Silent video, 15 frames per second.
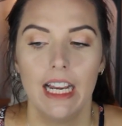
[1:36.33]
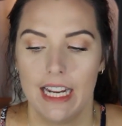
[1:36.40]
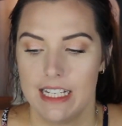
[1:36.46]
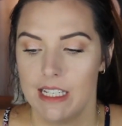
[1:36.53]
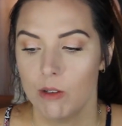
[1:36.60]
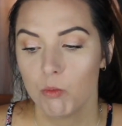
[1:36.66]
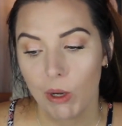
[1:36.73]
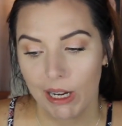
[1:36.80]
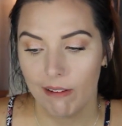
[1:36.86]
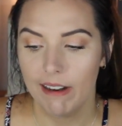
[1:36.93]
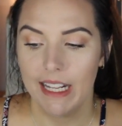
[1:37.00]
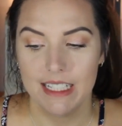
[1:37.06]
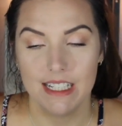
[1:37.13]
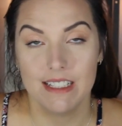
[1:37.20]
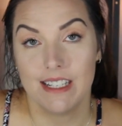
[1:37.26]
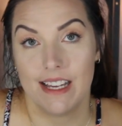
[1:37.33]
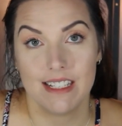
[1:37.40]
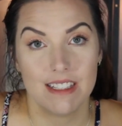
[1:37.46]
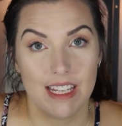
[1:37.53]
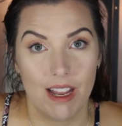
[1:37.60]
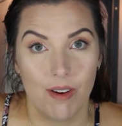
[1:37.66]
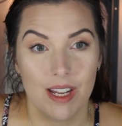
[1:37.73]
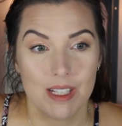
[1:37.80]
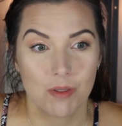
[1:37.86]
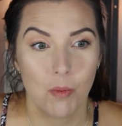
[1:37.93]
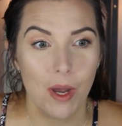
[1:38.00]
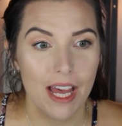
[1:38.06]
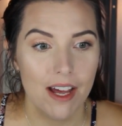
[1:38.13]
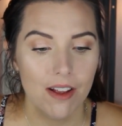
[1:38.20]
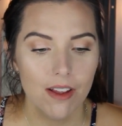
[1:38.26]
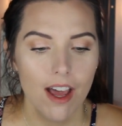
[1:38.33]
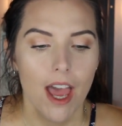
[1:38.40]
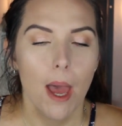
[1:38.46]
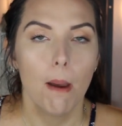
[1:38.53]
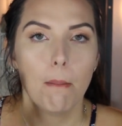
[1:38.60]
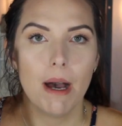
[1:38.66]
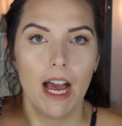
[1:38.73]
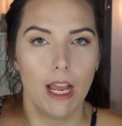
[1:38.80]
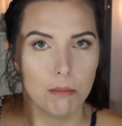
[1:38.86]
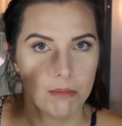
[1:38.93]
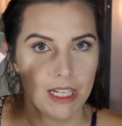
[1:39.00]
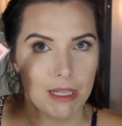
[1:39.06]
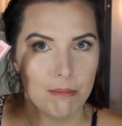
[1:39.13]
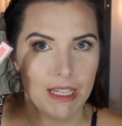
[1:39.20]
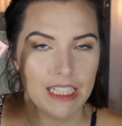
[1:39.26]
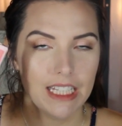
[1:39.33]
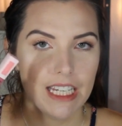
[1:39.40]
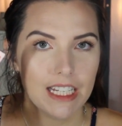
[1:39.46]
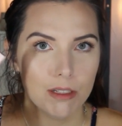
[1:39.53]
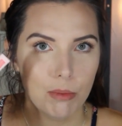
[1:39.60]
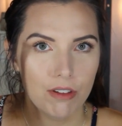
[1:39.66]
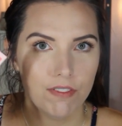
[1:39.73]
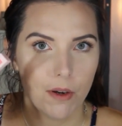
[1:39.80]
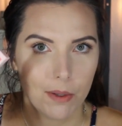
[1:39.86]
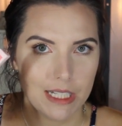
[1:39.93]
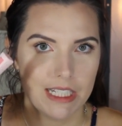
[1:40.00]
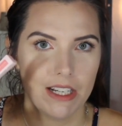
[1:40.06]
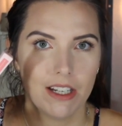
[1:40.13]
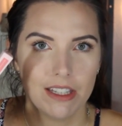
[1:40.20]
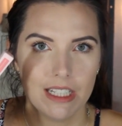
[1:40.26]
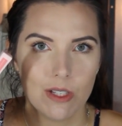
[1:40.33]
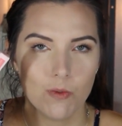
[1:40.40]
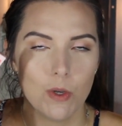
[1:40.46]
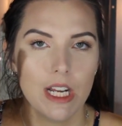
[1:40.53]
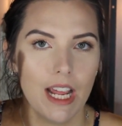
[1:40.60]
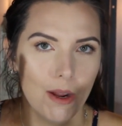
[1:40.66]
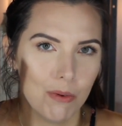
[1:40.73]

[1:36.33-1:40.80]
I did wear it, I did test out as well, but I'm mainly gonna be focusing on this one.